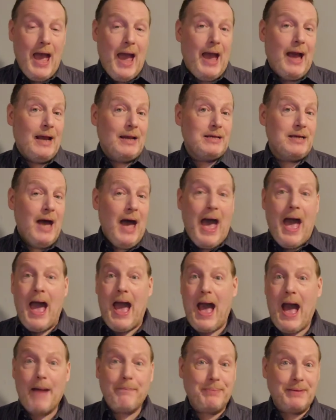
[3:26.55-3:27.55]
and
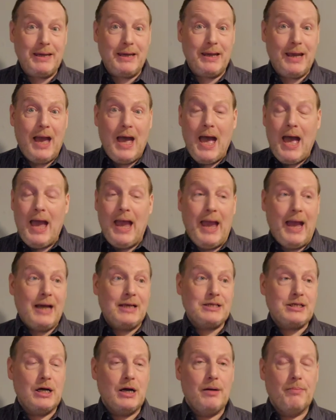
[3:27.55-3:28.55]
happy
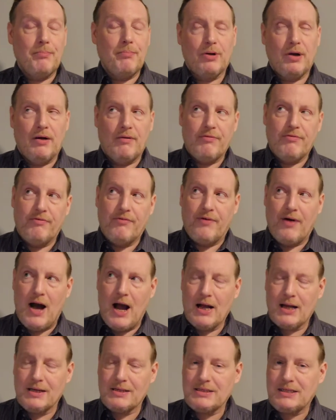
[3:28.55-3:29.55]
and
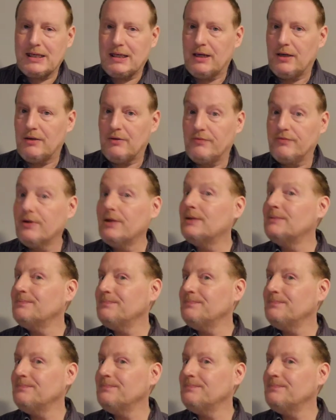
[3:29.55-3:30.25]
provocative.